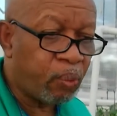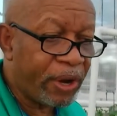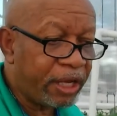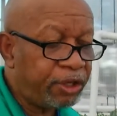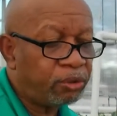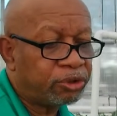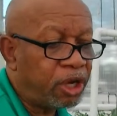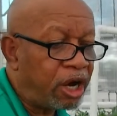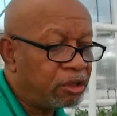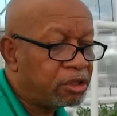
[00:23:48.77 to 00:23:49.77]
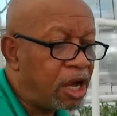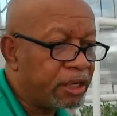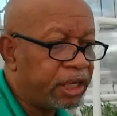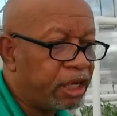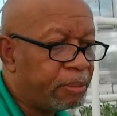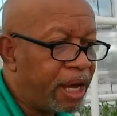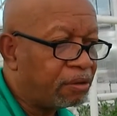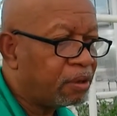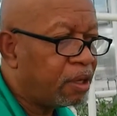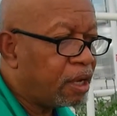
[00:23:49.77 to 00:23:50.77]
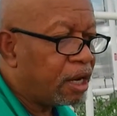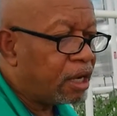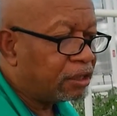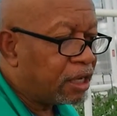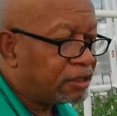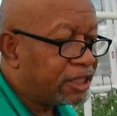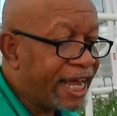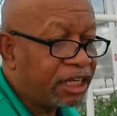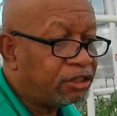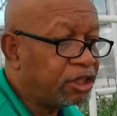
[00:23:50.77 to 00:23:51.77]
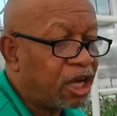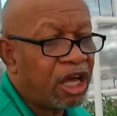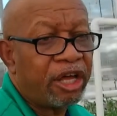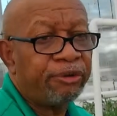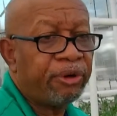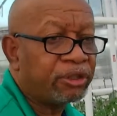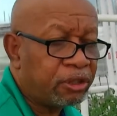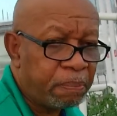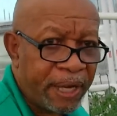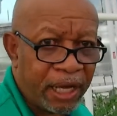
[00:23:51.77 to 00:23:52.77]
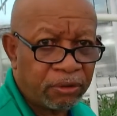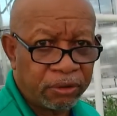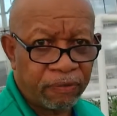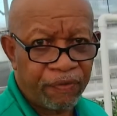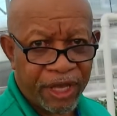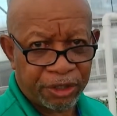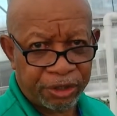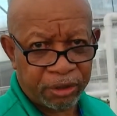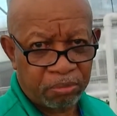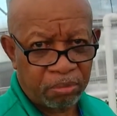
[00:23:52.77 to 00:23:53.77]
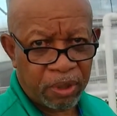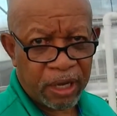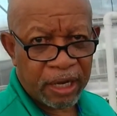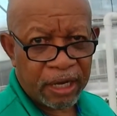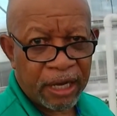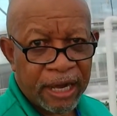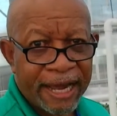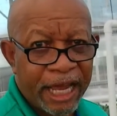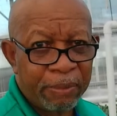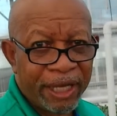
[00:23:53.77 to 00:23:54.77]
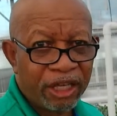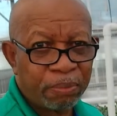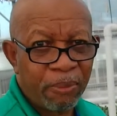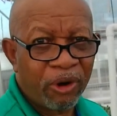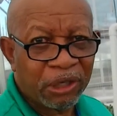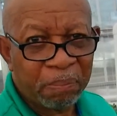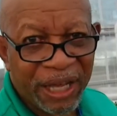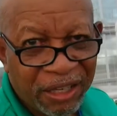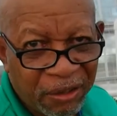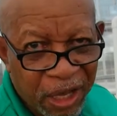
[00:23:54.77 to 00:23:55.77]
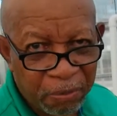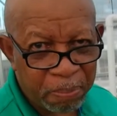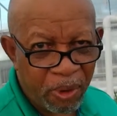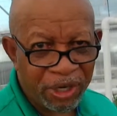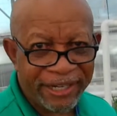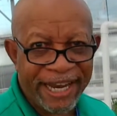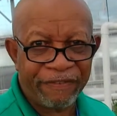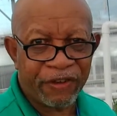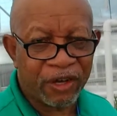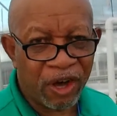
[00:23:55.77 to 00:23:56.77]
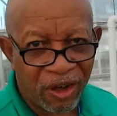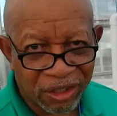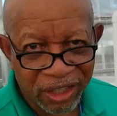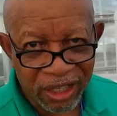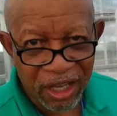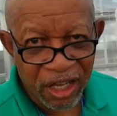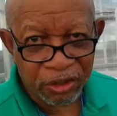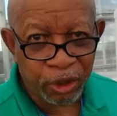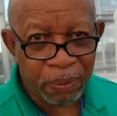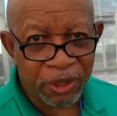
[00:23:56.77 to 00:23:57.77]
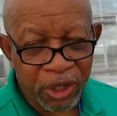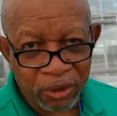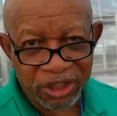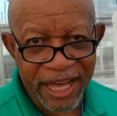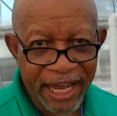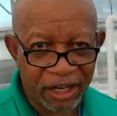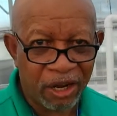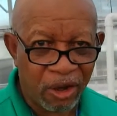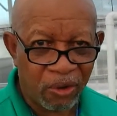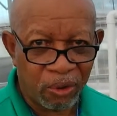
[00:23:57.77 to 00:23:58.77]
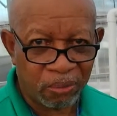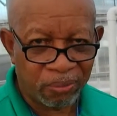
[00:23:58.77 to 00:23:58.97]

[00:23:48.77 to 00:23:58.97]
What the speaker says: When you start talking about tens to hundreds of pounds of fish, it becomes more difficult to produce that at home.